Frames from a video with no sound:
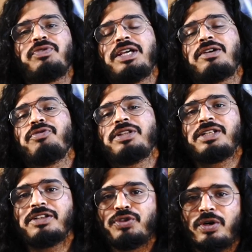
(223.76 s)
week with the
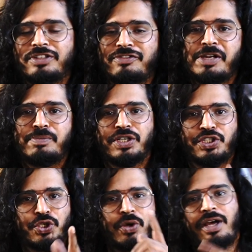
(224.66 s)
review of the film
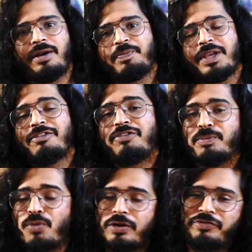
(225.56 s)
Yashoda. For
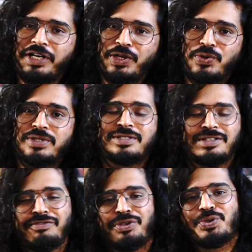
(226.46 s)
more videos,
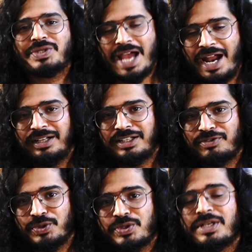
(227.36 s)
reviews and
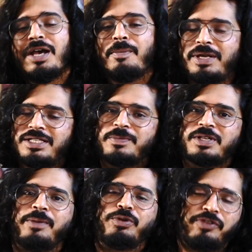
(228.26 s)
interviews, please
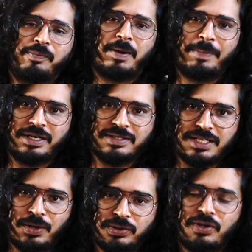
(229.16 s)
subscribe to Film Companion
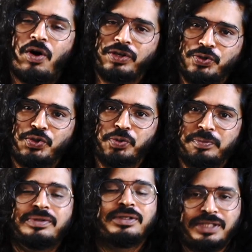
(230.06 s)
South on YouTube.
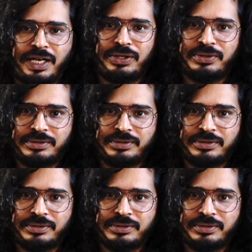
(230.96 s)
Thank you.